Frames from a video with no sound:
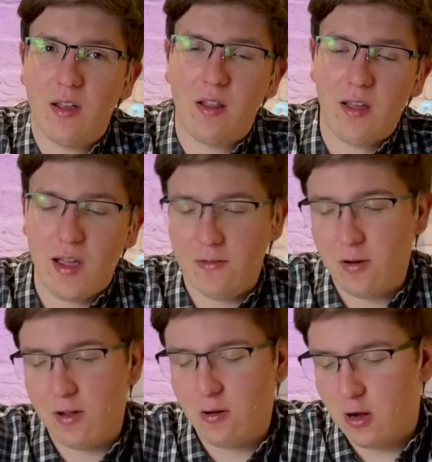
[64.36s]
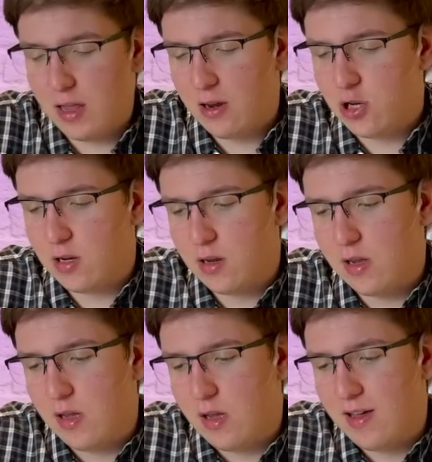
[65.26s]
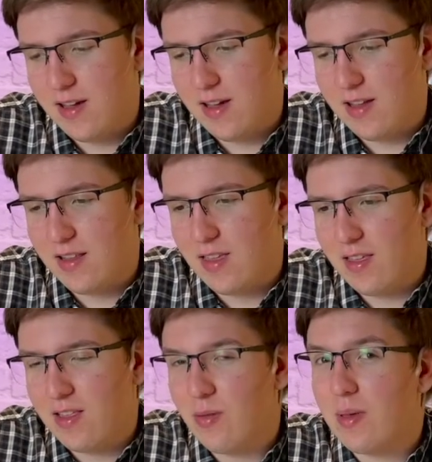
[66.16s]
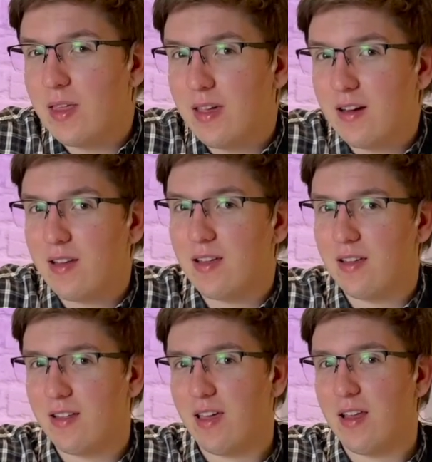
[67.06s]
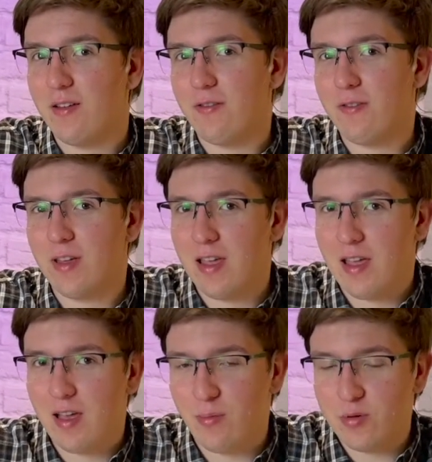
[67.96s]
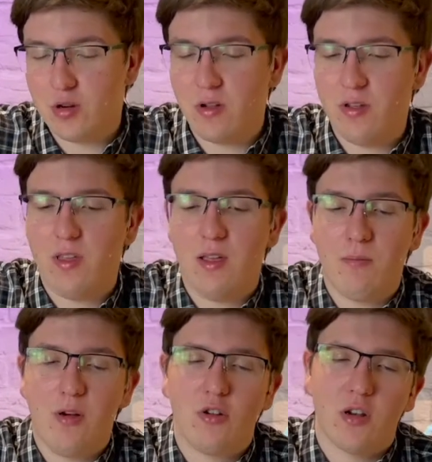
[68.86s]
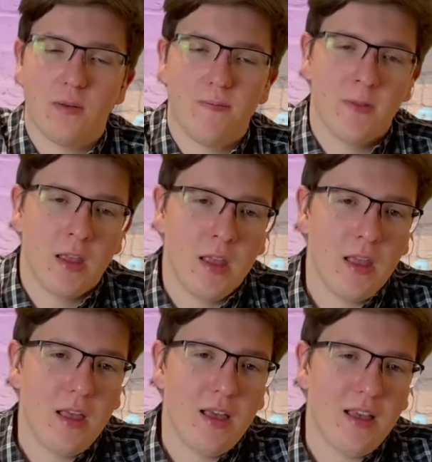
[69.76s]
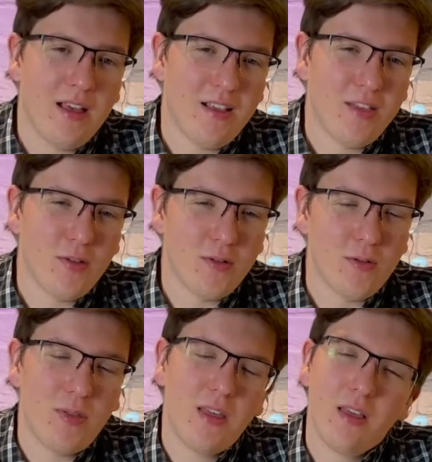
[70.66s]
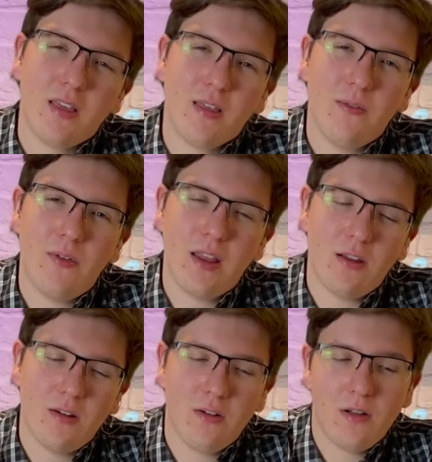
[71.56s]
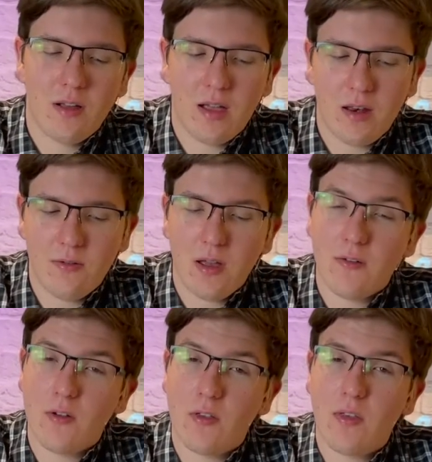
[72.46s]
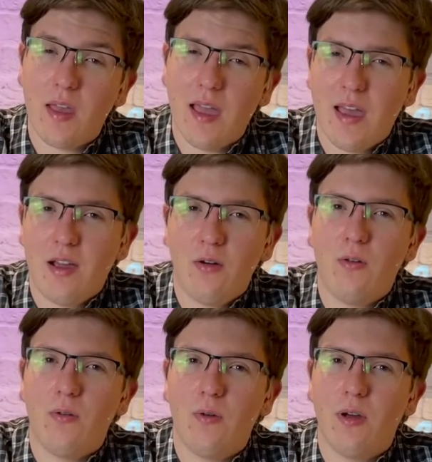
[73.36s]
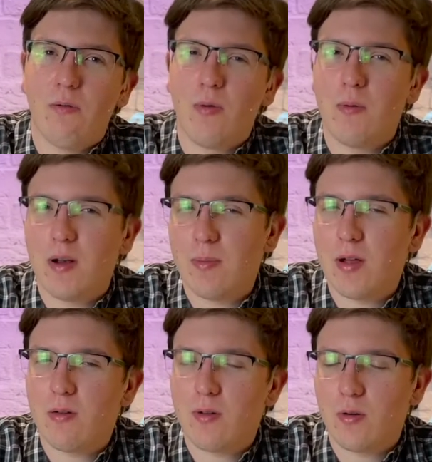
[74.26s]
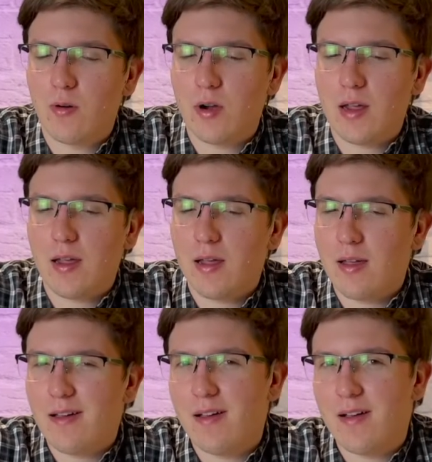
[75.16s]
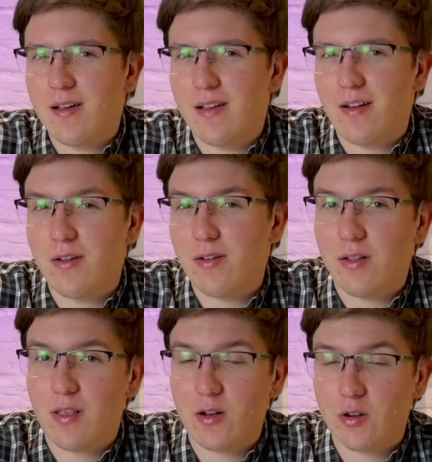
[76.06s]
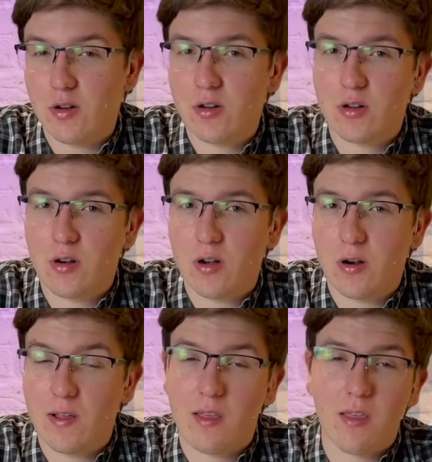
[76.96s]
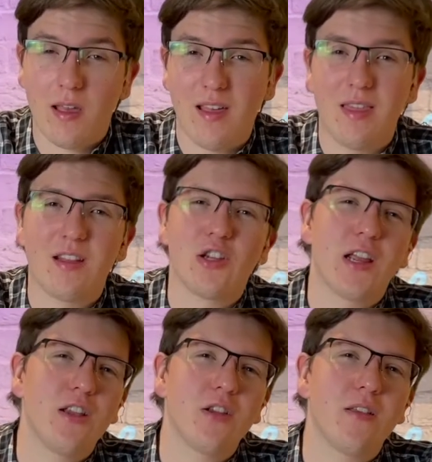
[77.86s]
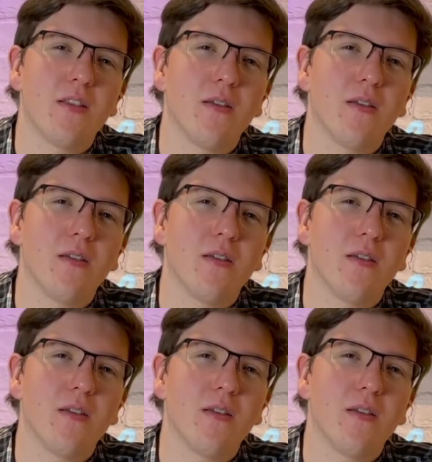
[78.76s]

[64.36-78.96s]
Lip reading: a live congregation to be there to kind of help show you the emotion. So this video kind of covers how we went about recording on such short notice and the changes